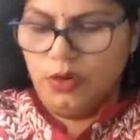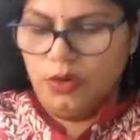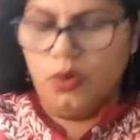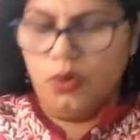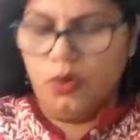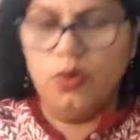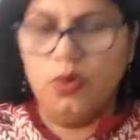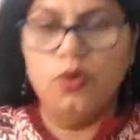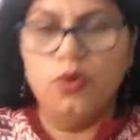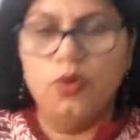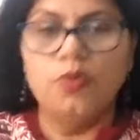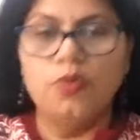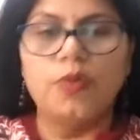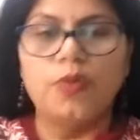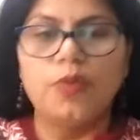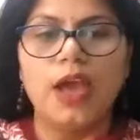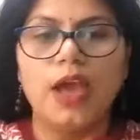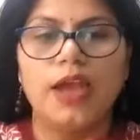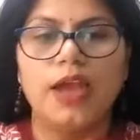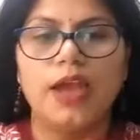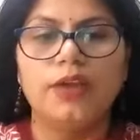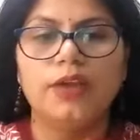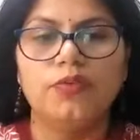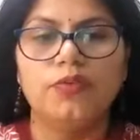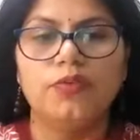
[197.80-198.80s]
hope
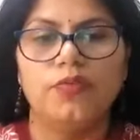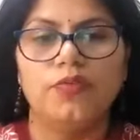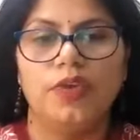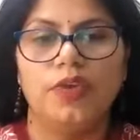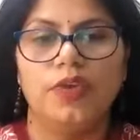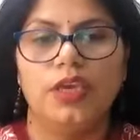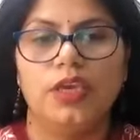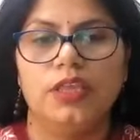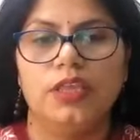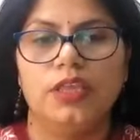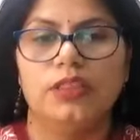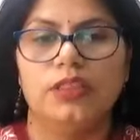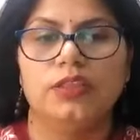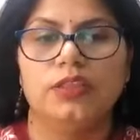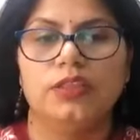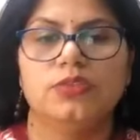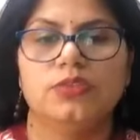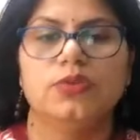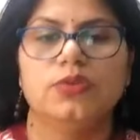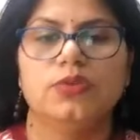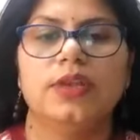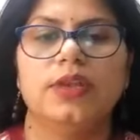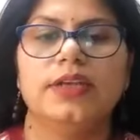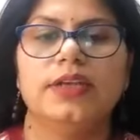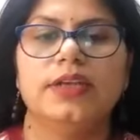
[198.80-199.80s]
and faith.
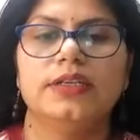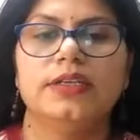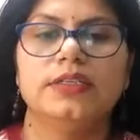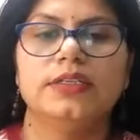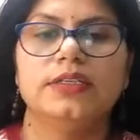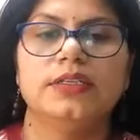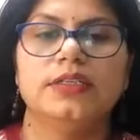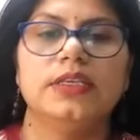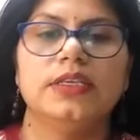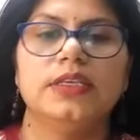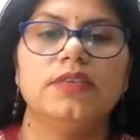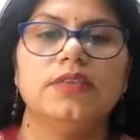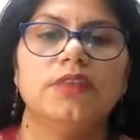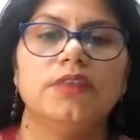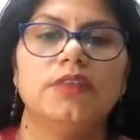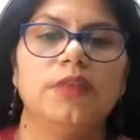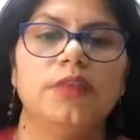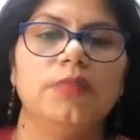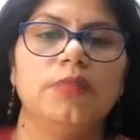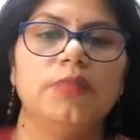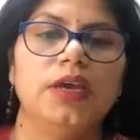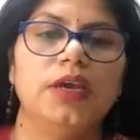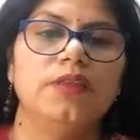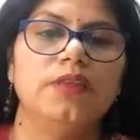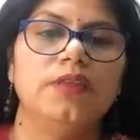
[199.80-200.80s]
So let us see one
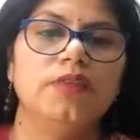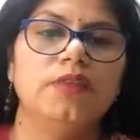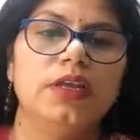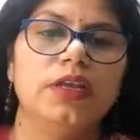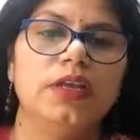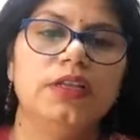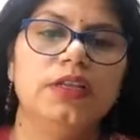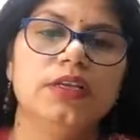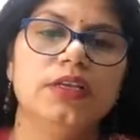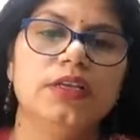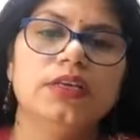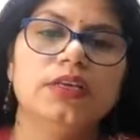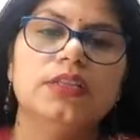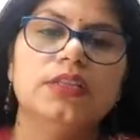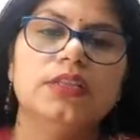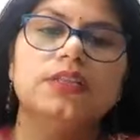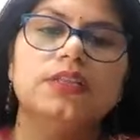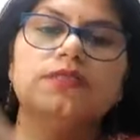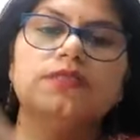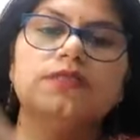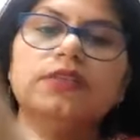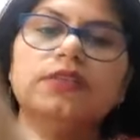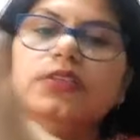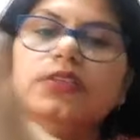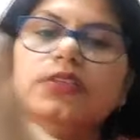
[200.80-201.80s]
by one. The
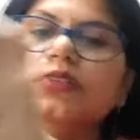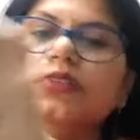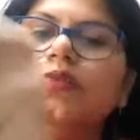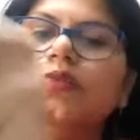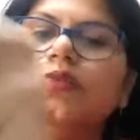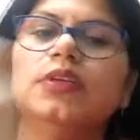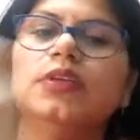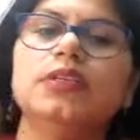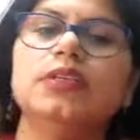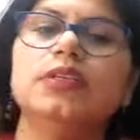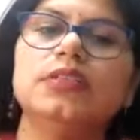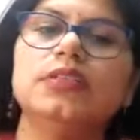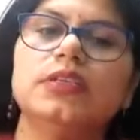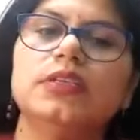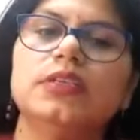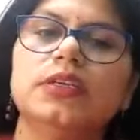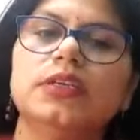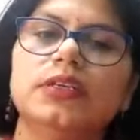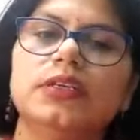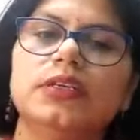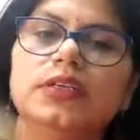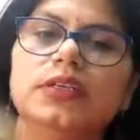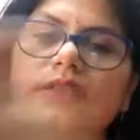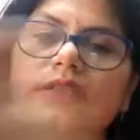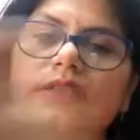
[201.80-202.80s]
first one is here,